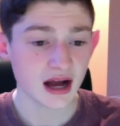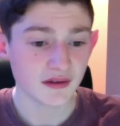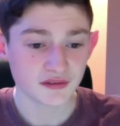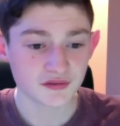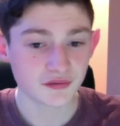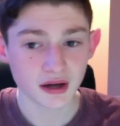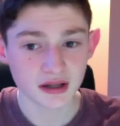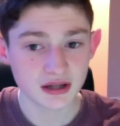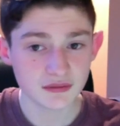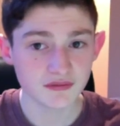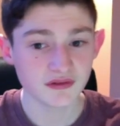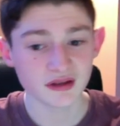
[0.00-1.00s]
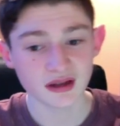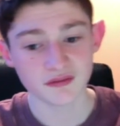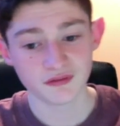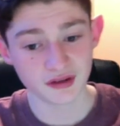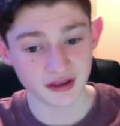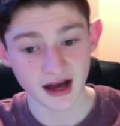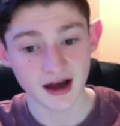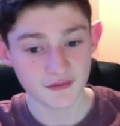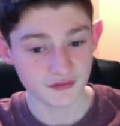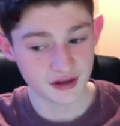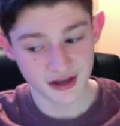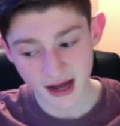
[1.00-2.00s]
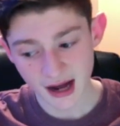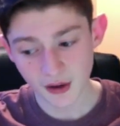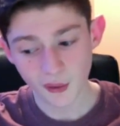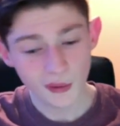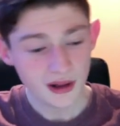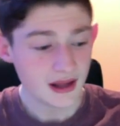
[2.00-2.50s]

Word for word: I just thought I'd leave it for, for that for now.